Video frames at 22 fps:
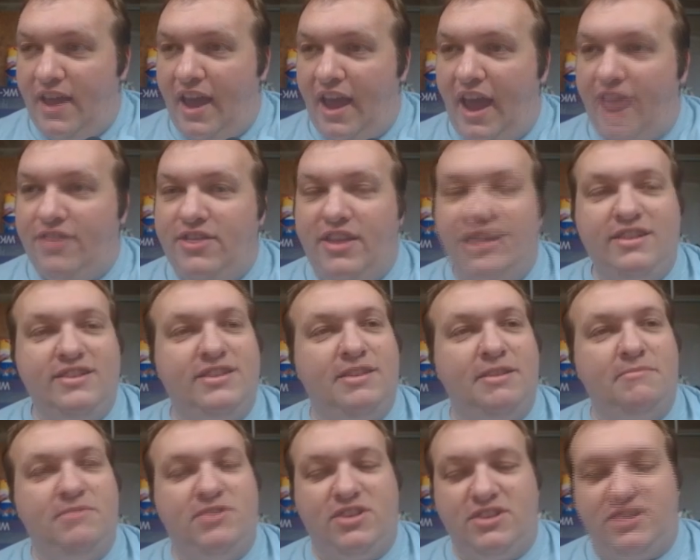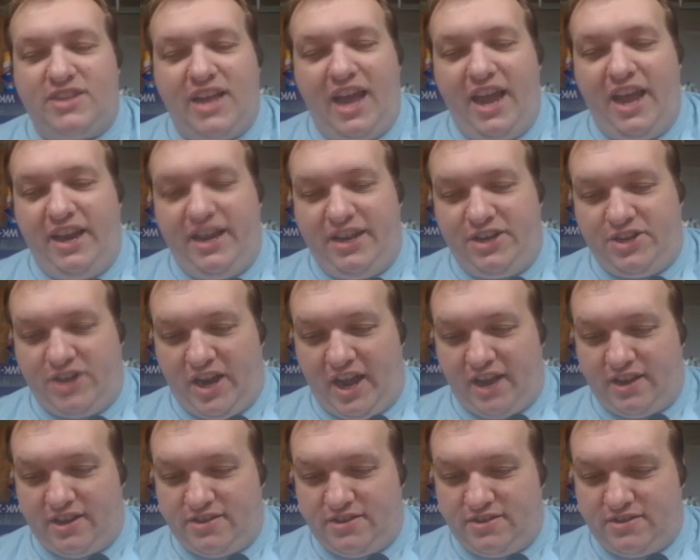And then some society
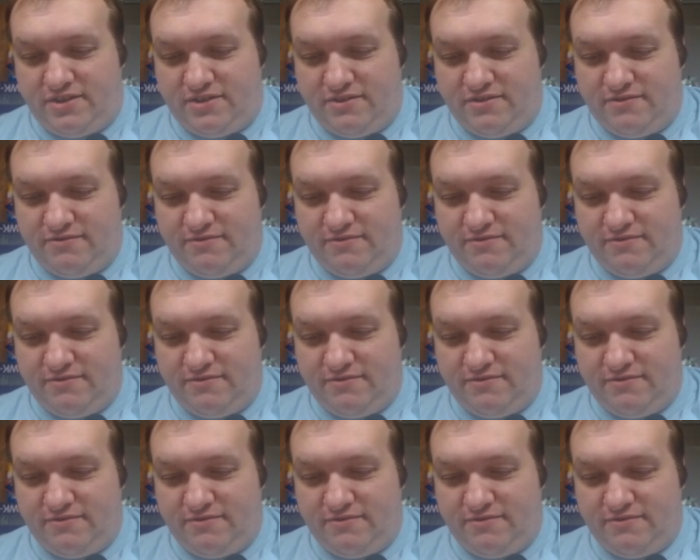checks.